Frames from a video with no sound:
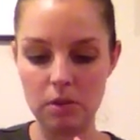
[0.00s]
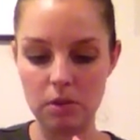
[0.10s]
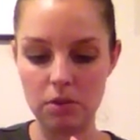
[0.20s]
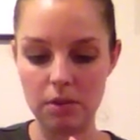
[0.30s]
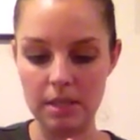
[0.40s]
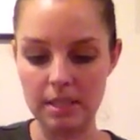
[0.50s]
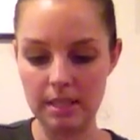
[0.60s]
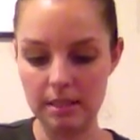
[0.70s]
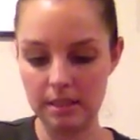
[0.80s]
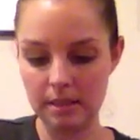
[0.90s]
or
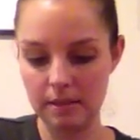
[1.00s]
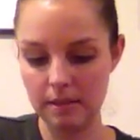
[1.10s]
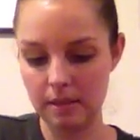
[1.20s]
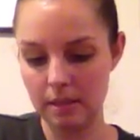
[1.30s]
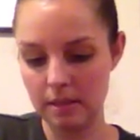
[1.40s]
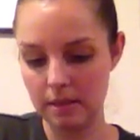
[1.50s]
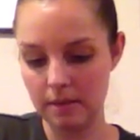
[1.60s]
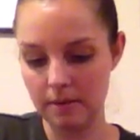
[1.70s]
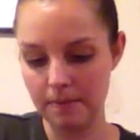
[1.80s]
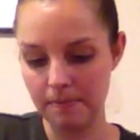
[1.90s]
creases.
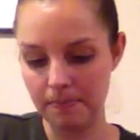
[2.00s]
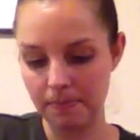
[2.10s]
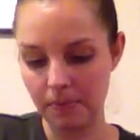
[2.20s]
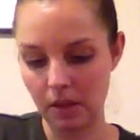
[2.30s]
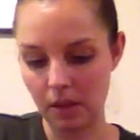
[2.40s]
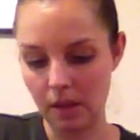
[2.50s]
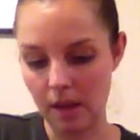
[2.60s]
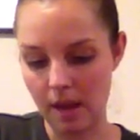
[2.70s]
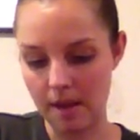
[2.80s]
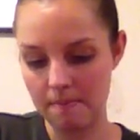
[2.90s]

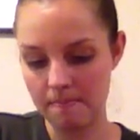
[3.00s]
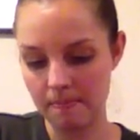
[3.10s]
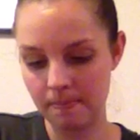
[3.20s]
Okay.